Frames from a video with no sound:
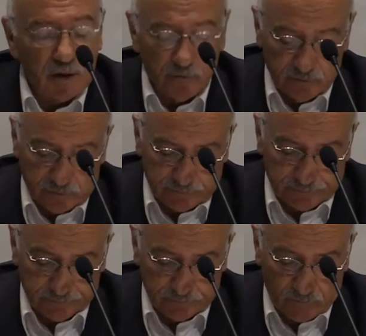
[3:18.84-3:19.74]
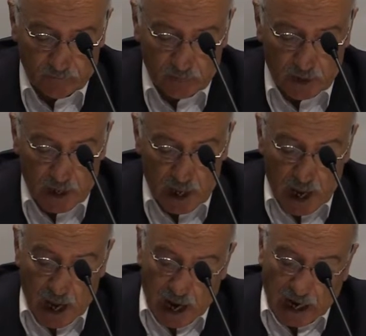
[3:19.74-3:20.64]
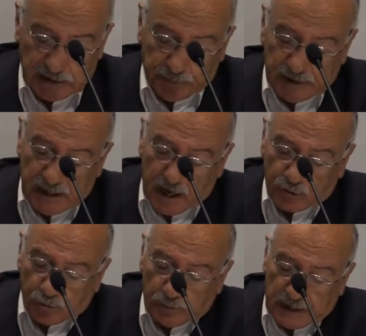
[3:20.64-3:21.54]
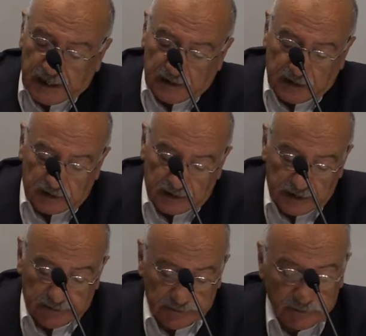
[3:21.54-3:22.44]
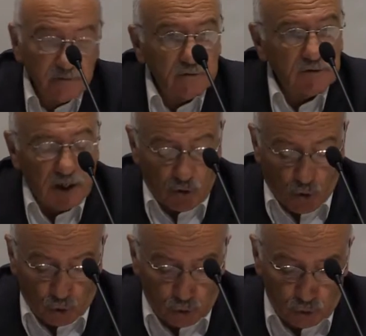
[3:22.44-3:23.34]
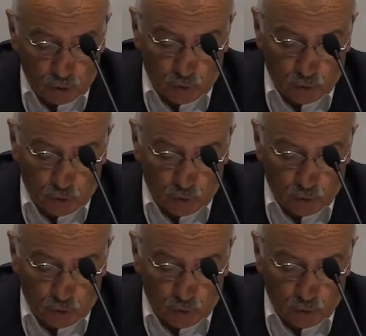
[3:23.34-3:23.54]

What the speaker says: dwelled into with wrong questions. Who is an Armenian? Or even more ridiculously,